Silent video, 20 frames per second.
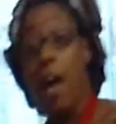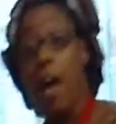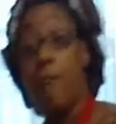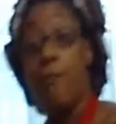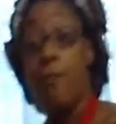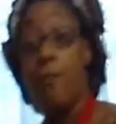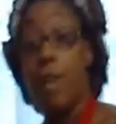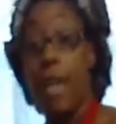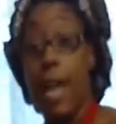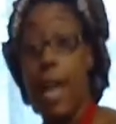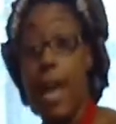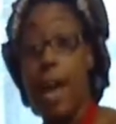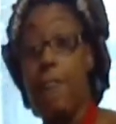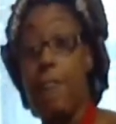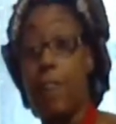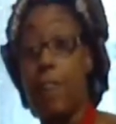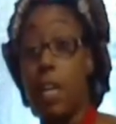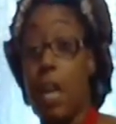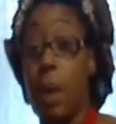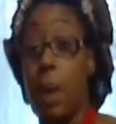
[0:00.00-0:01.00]
every
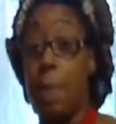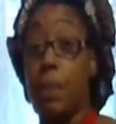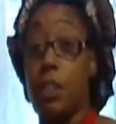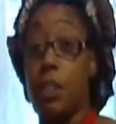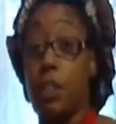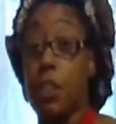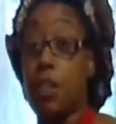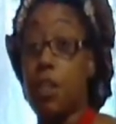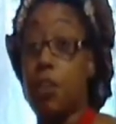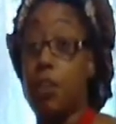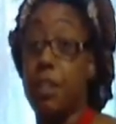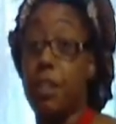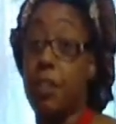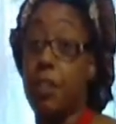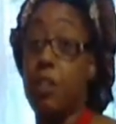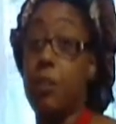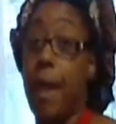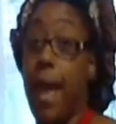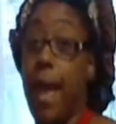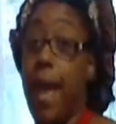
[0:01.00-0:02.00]
half a cup of sugar that
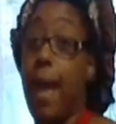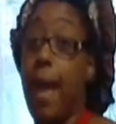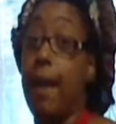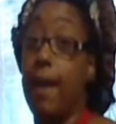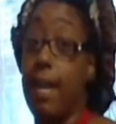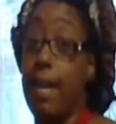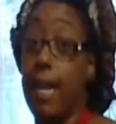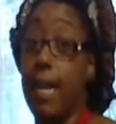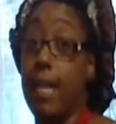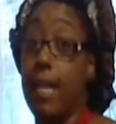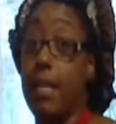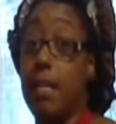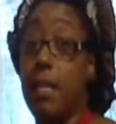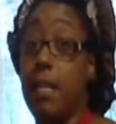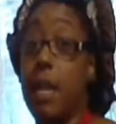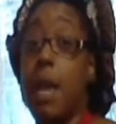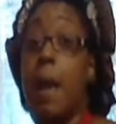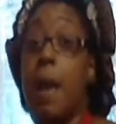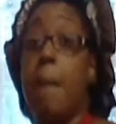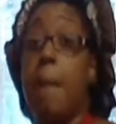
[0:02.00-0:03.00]
you add
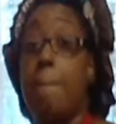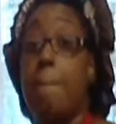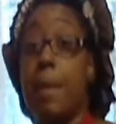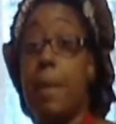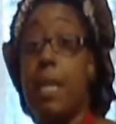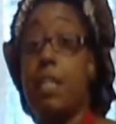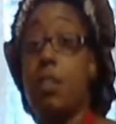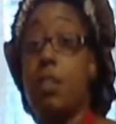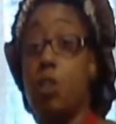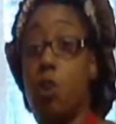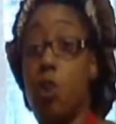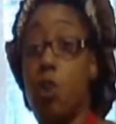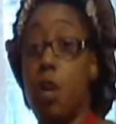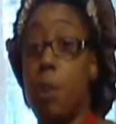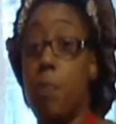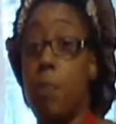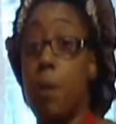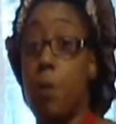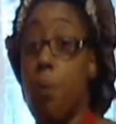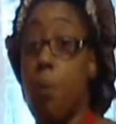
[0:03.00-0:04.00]
in, be sure
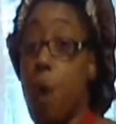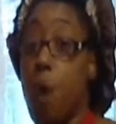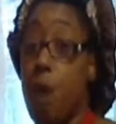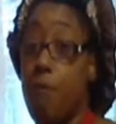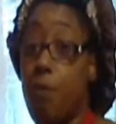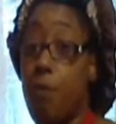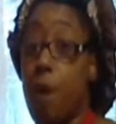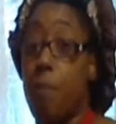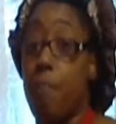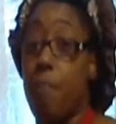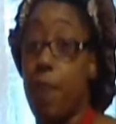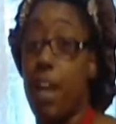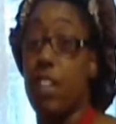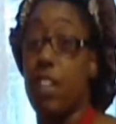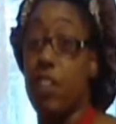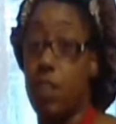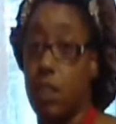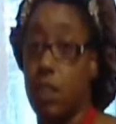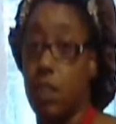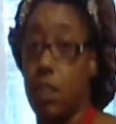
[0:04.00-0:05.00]
to put 1/4
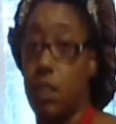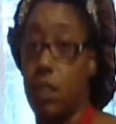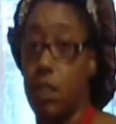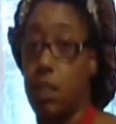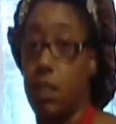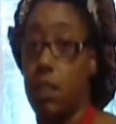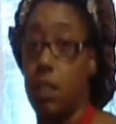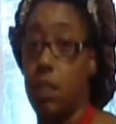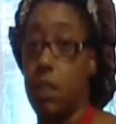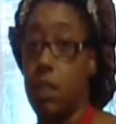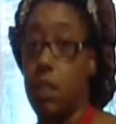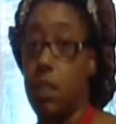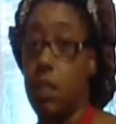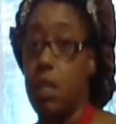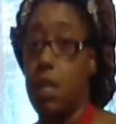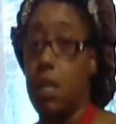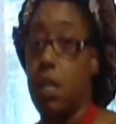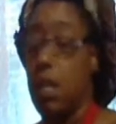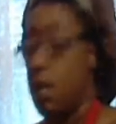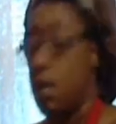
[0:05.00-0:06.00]
brown sugar.
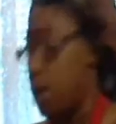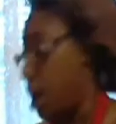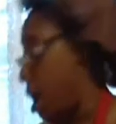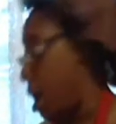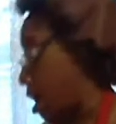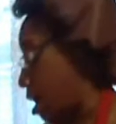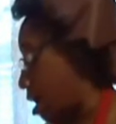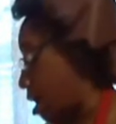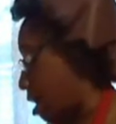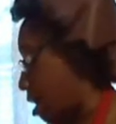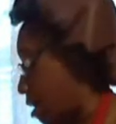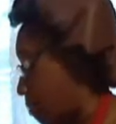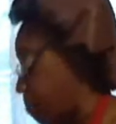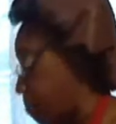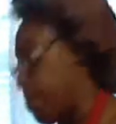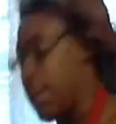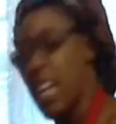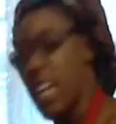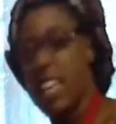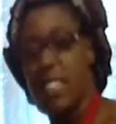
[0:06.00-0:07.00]

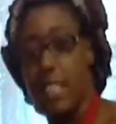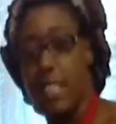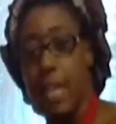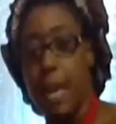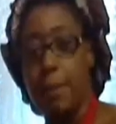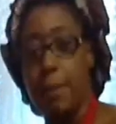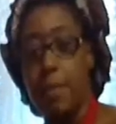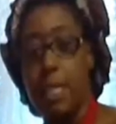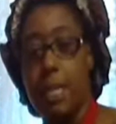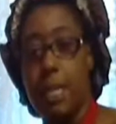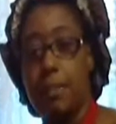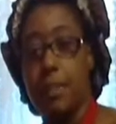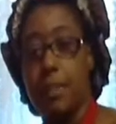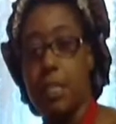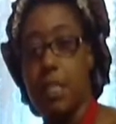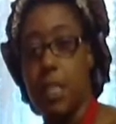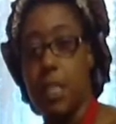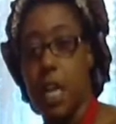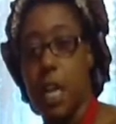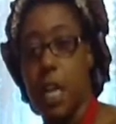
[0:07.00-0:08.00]
Because it helps keep
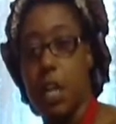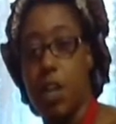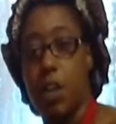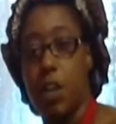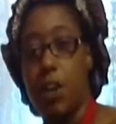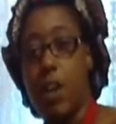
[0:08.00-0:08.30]
its color